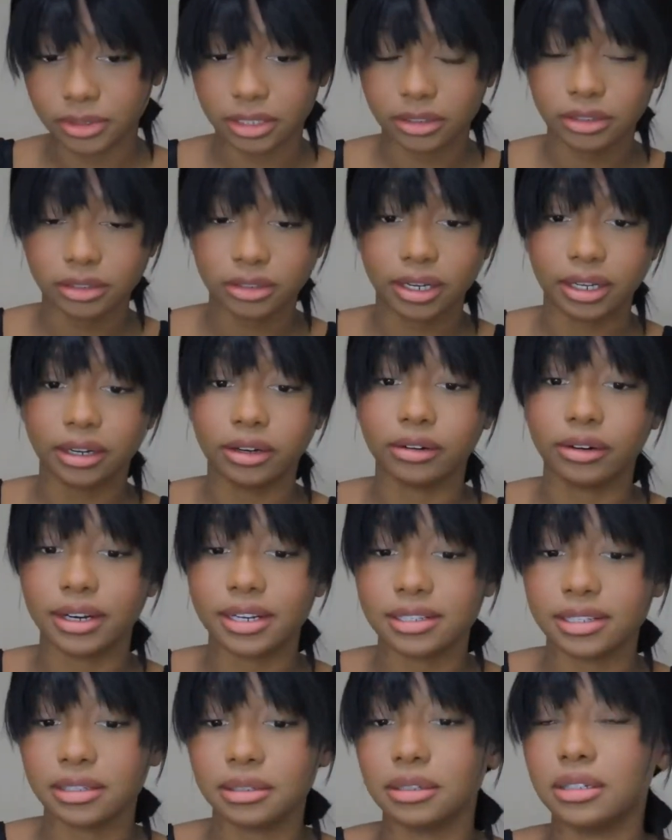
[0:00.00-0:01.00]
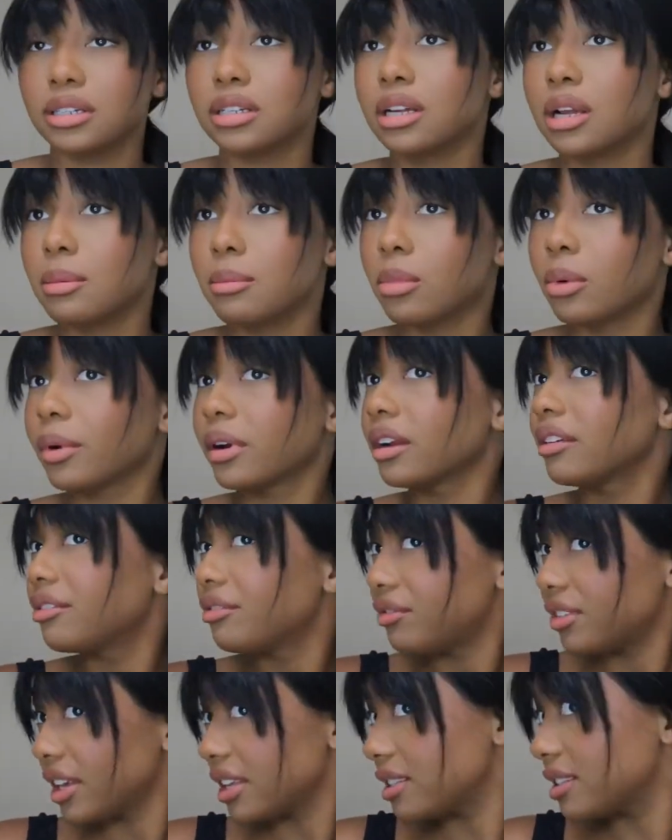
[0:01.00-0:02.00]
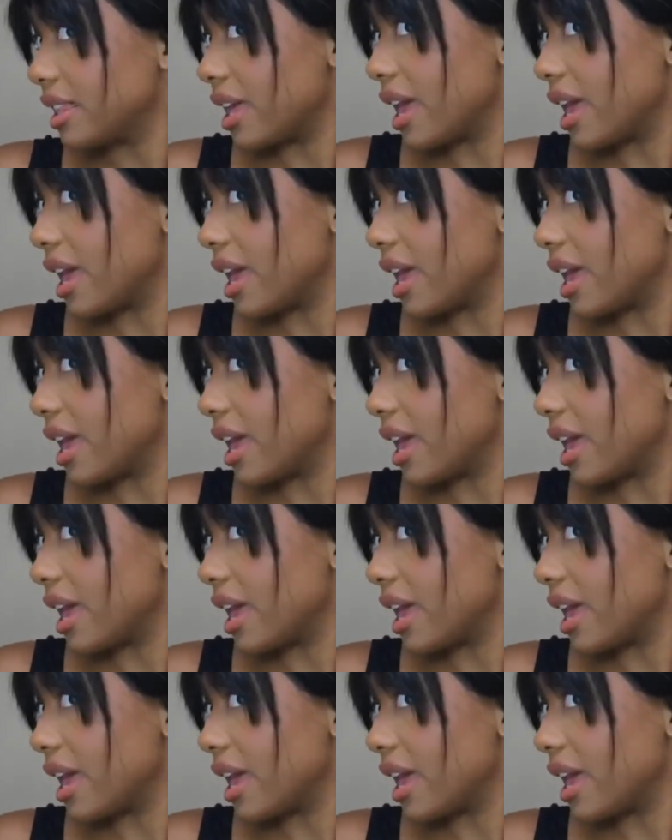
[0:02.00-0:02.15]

They look kind of crazy. We're gonna fix